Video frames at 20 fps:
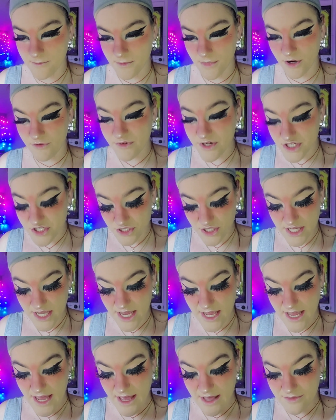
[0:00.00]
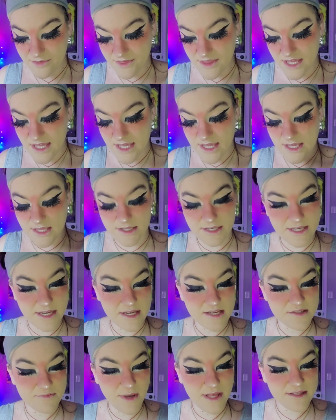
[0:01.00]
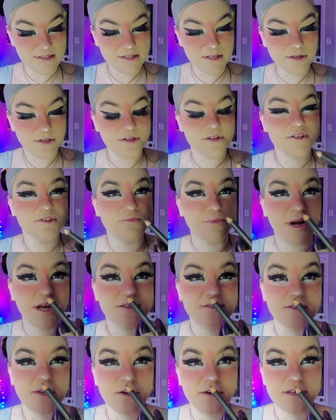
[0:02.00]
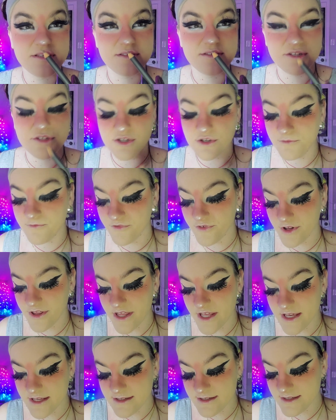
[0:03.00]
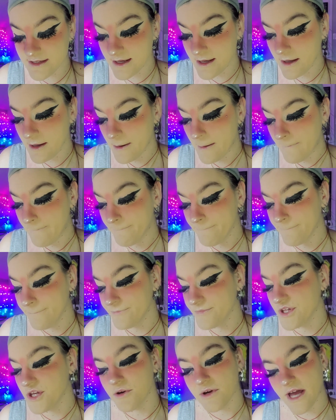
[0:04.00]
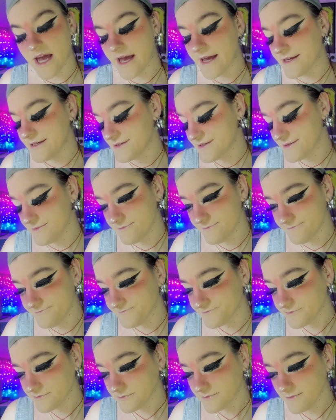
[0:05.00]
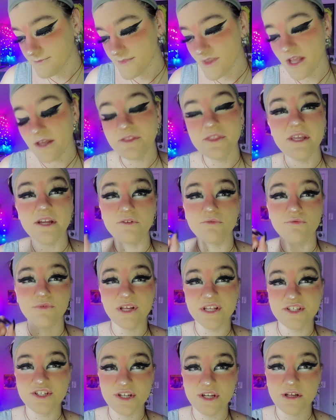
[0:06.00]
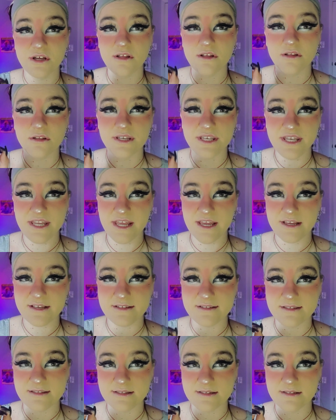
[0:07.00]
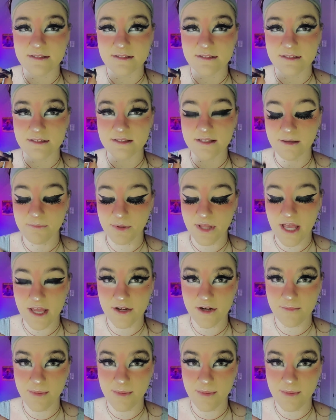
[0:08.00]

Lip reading: Originally I had the NYX pencil in espresso as a dupe for this. You guys, the original NYX lip liner